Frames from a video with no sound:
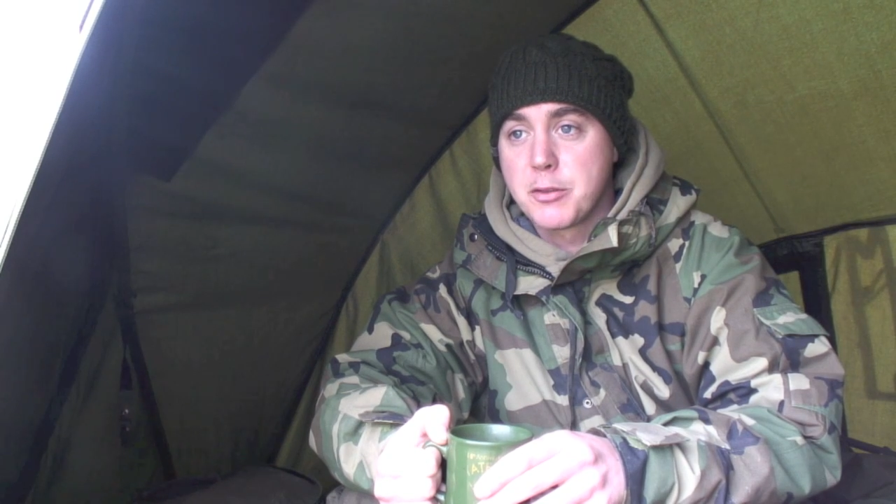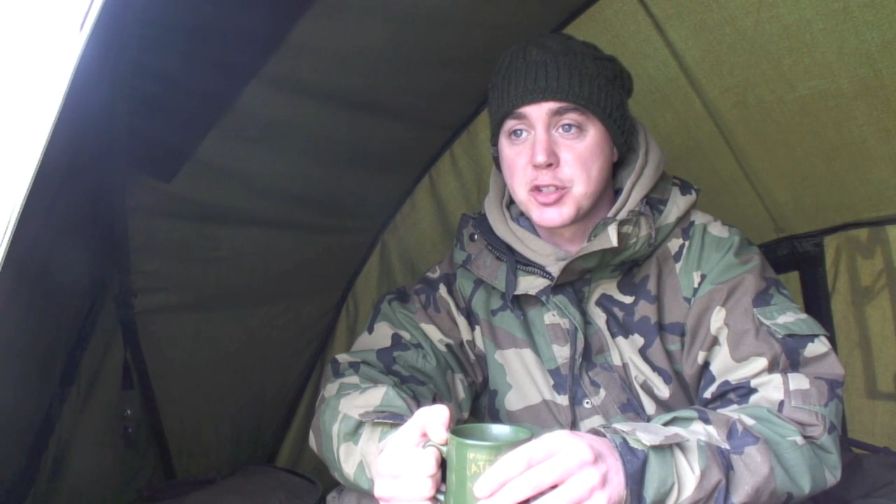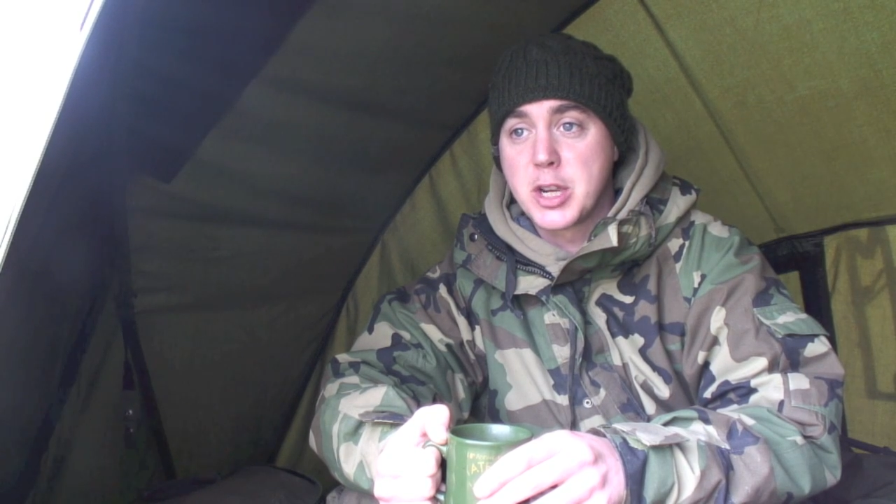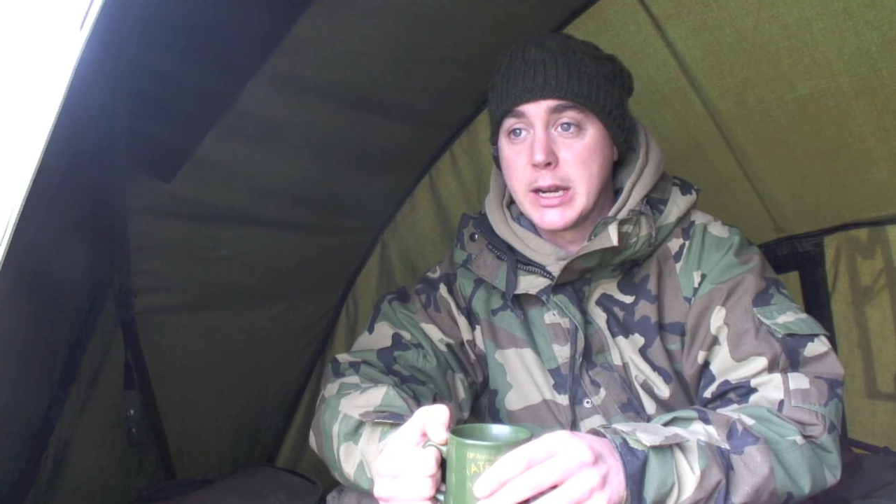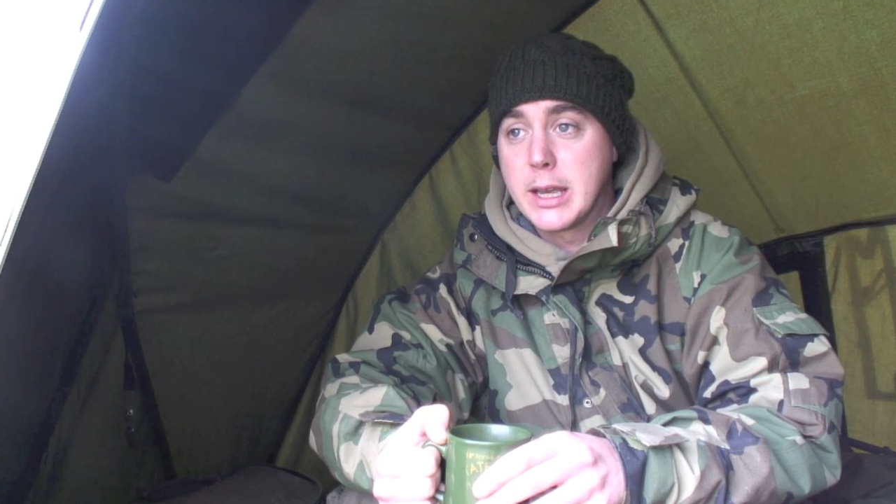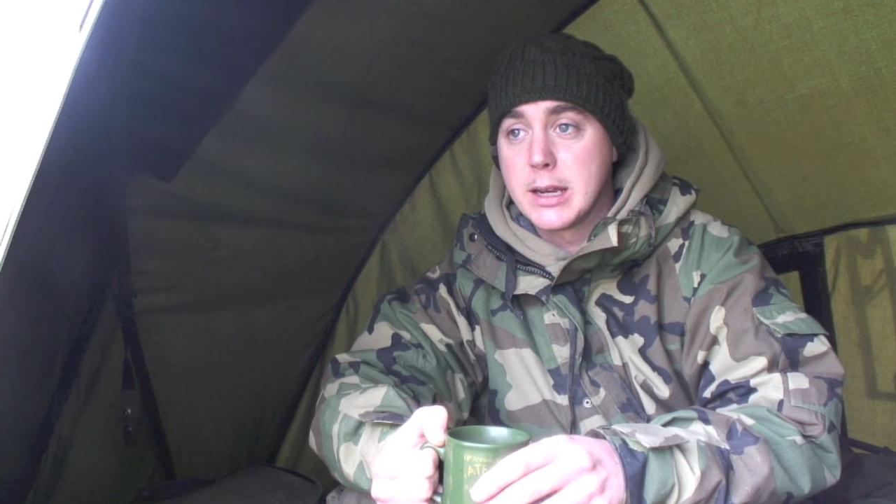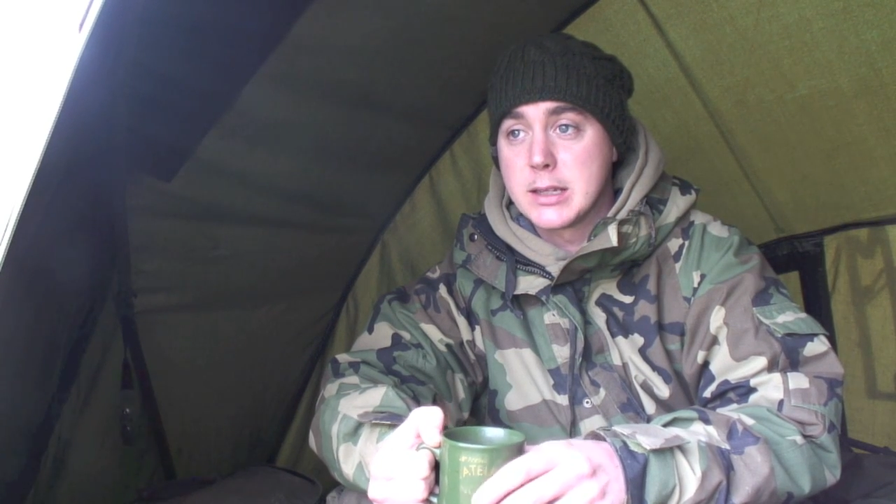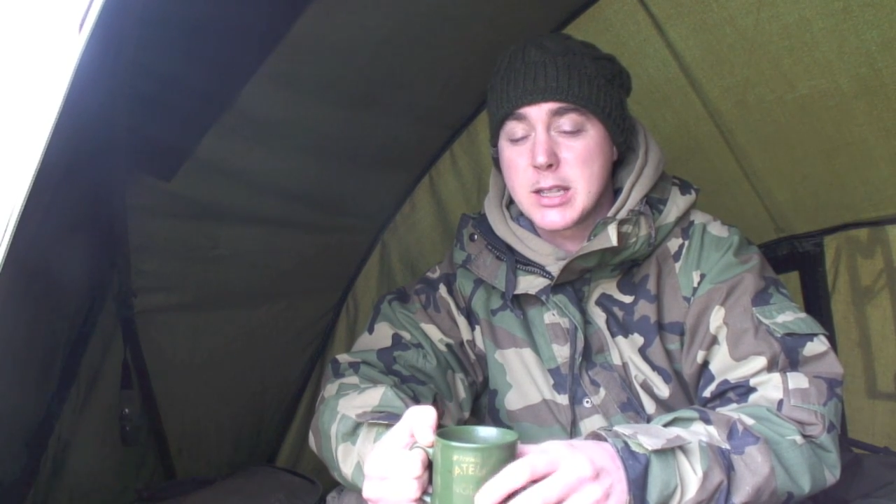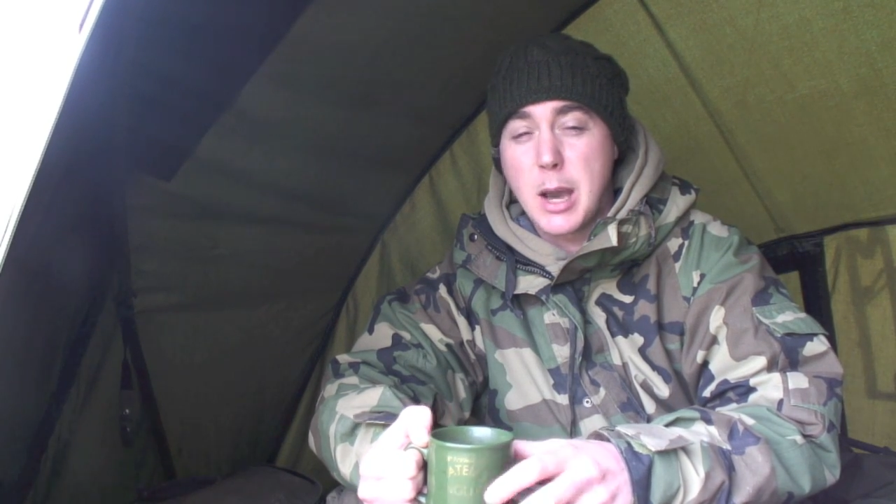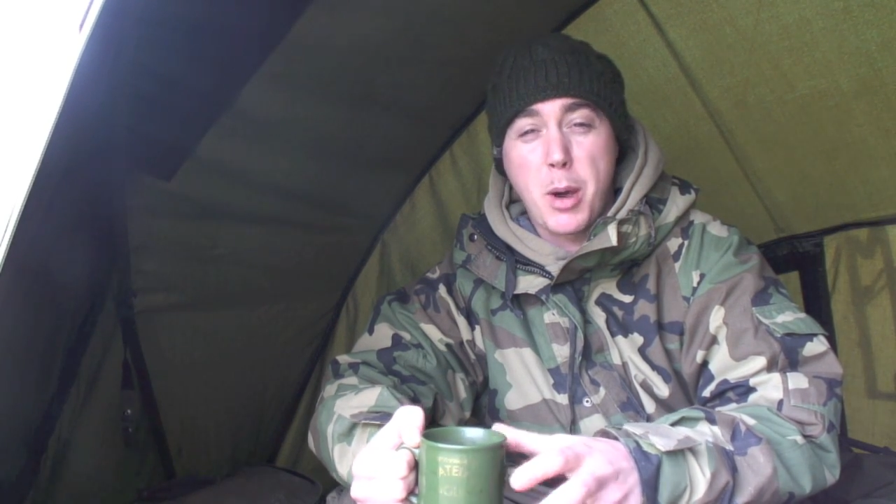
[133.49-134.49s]
I've seen it and
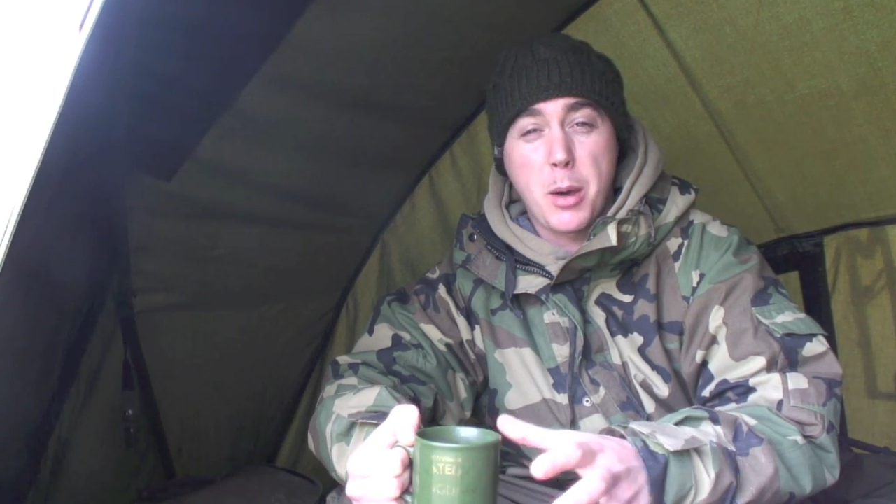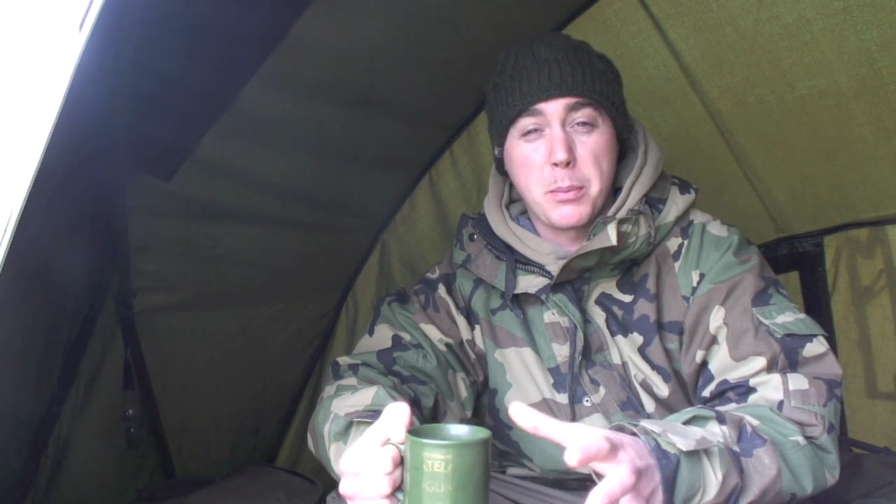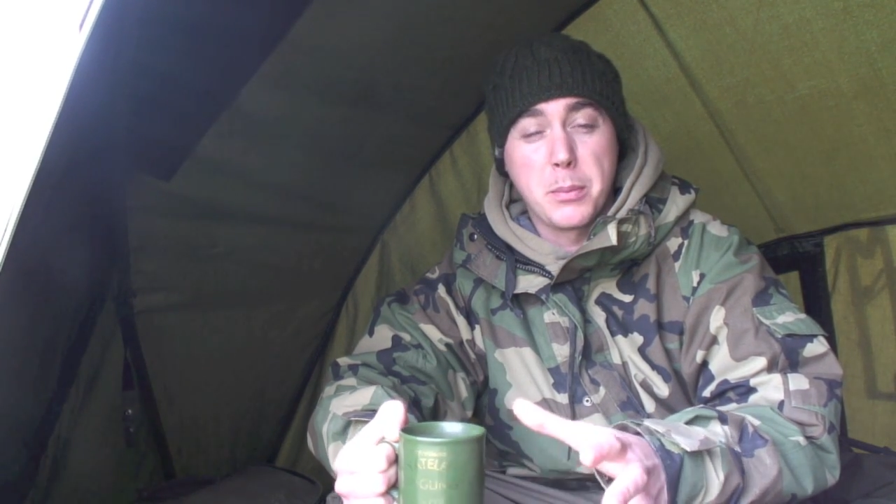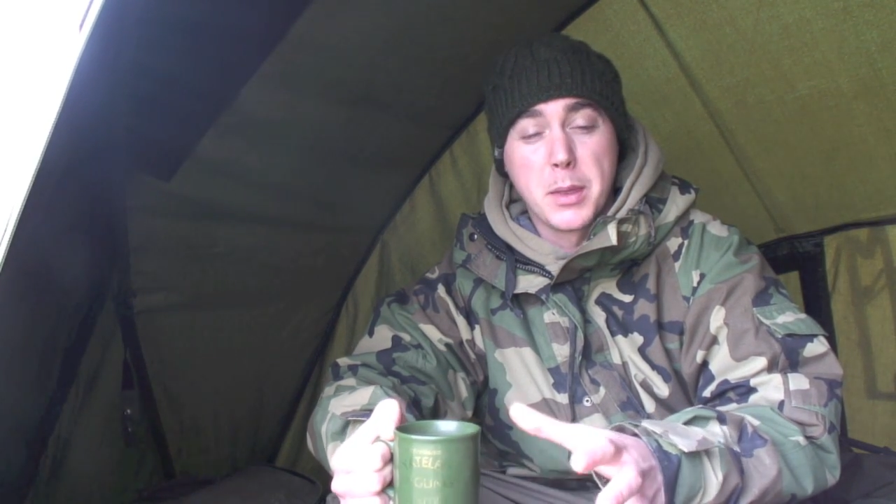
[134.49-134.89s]
it's come up,